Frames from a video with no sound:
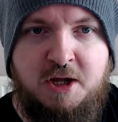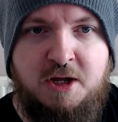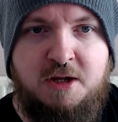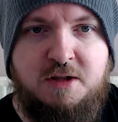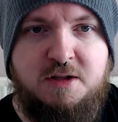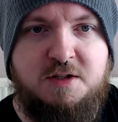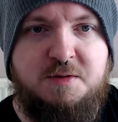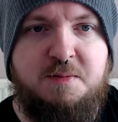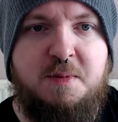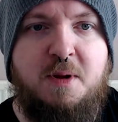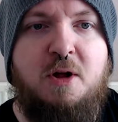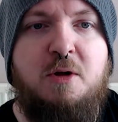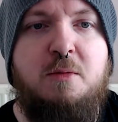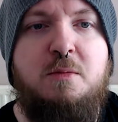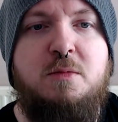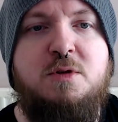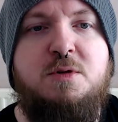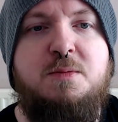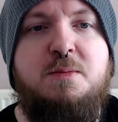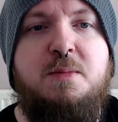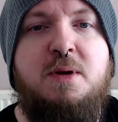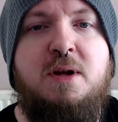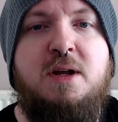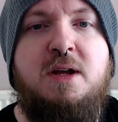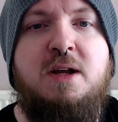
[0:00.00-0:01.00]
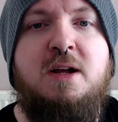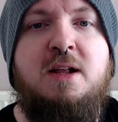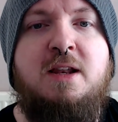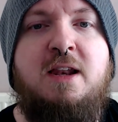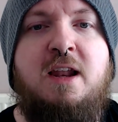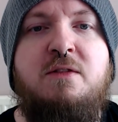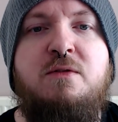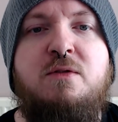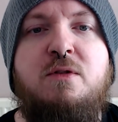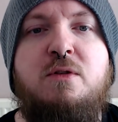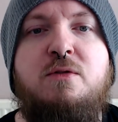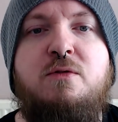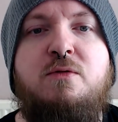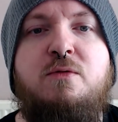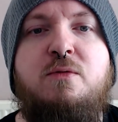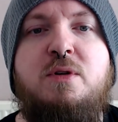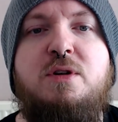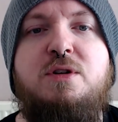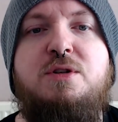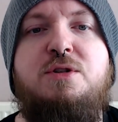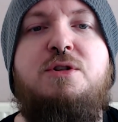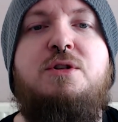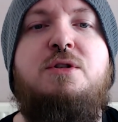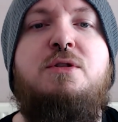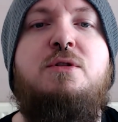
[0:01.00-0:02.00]
The spell must be a level of
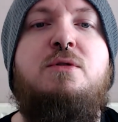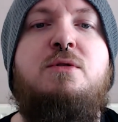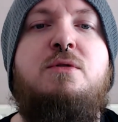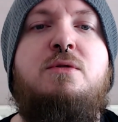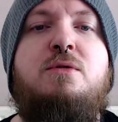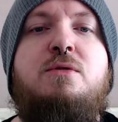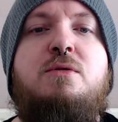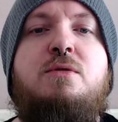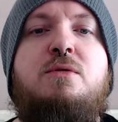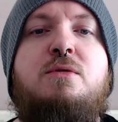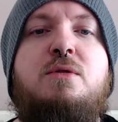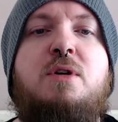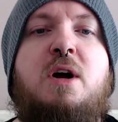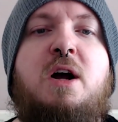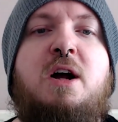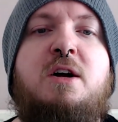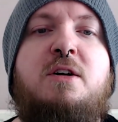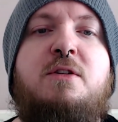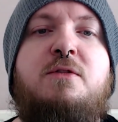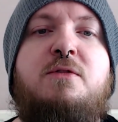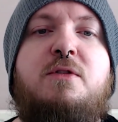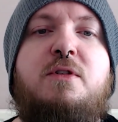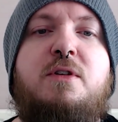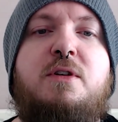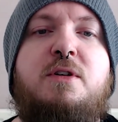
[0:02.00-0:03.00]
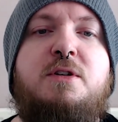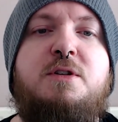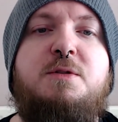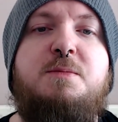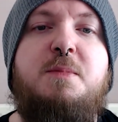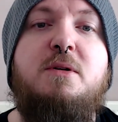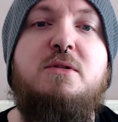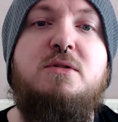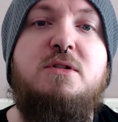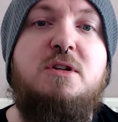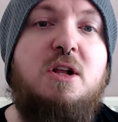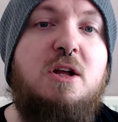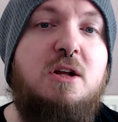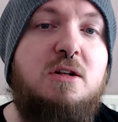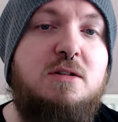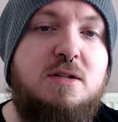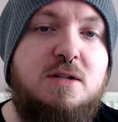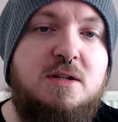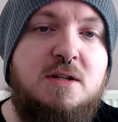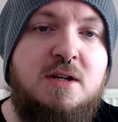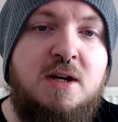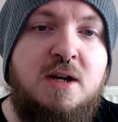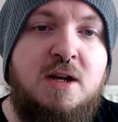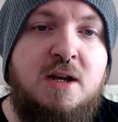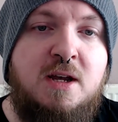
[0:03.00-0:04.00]
which you have a spell slot.
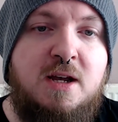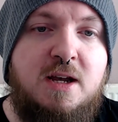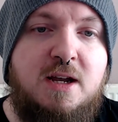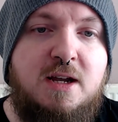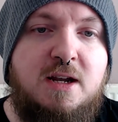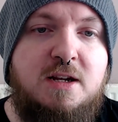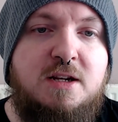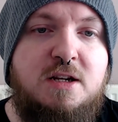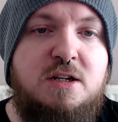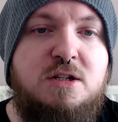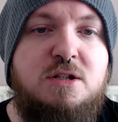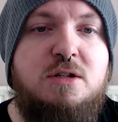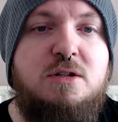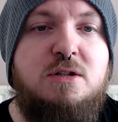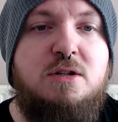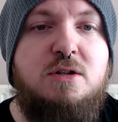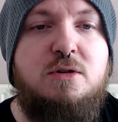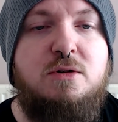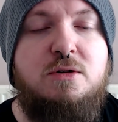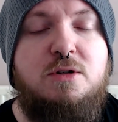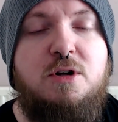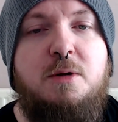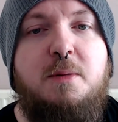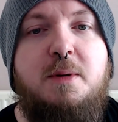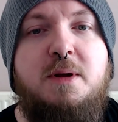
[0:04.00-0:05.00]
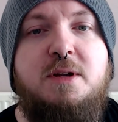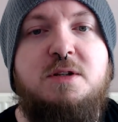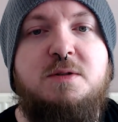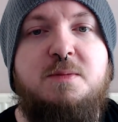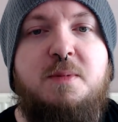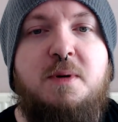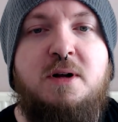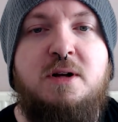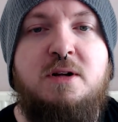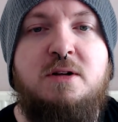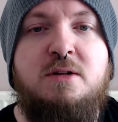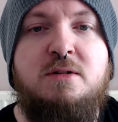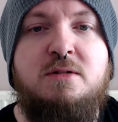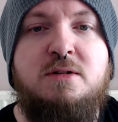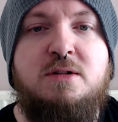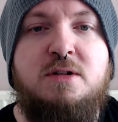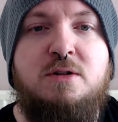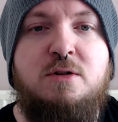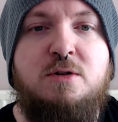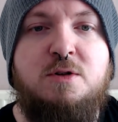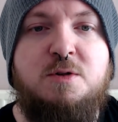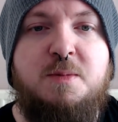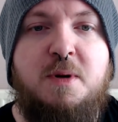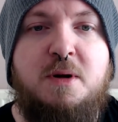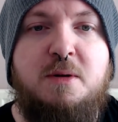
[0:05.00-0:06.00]
In addition to your domain spells in
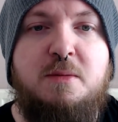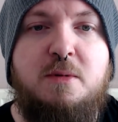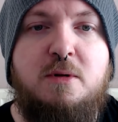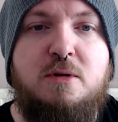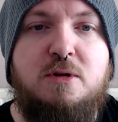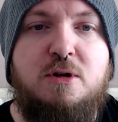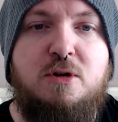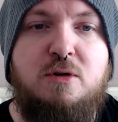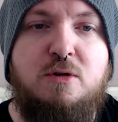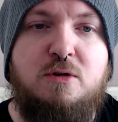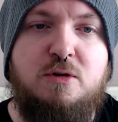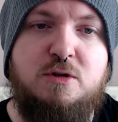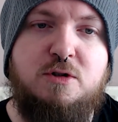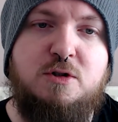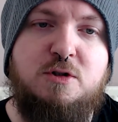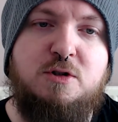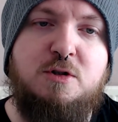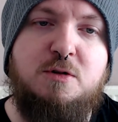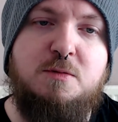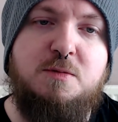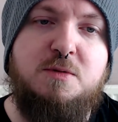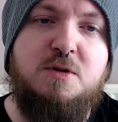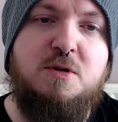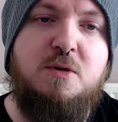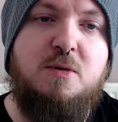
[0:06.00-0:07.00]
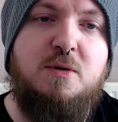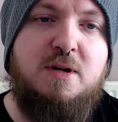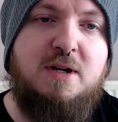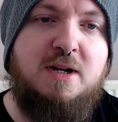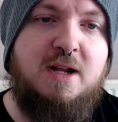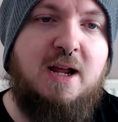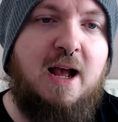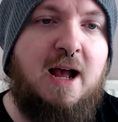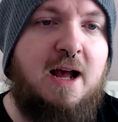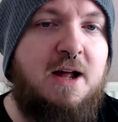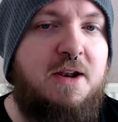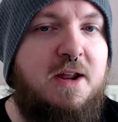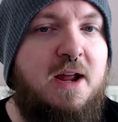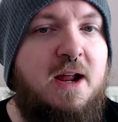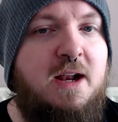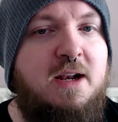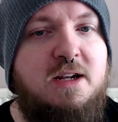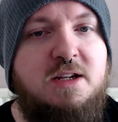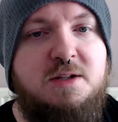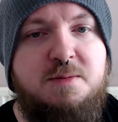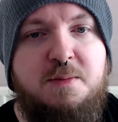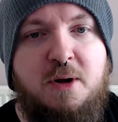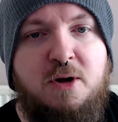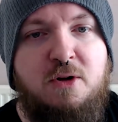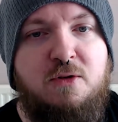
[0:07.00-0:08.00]
your spell book, you can subsequently add any
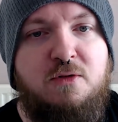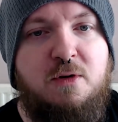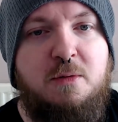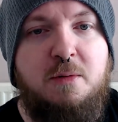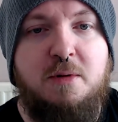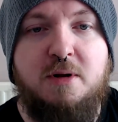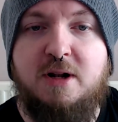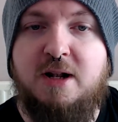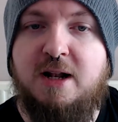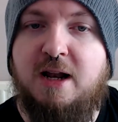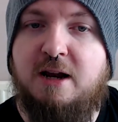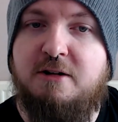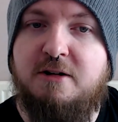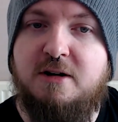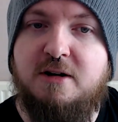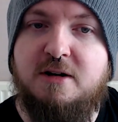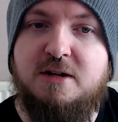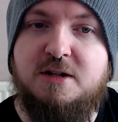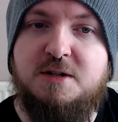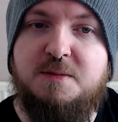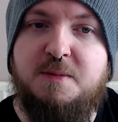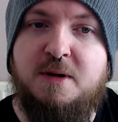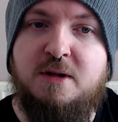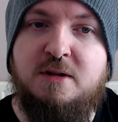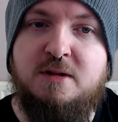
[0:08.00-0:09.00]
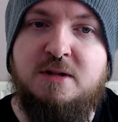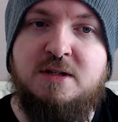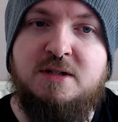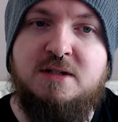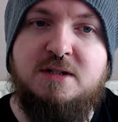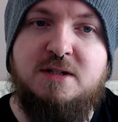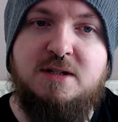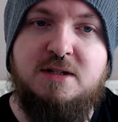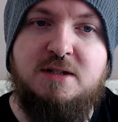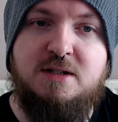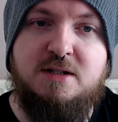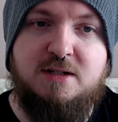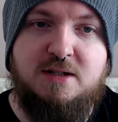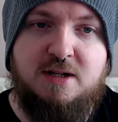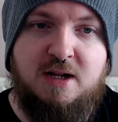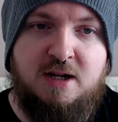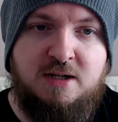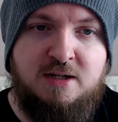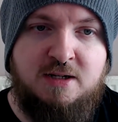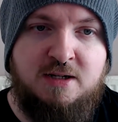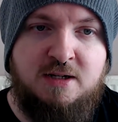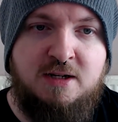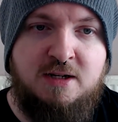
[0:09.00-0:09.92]
spell from the cleric spell list instead.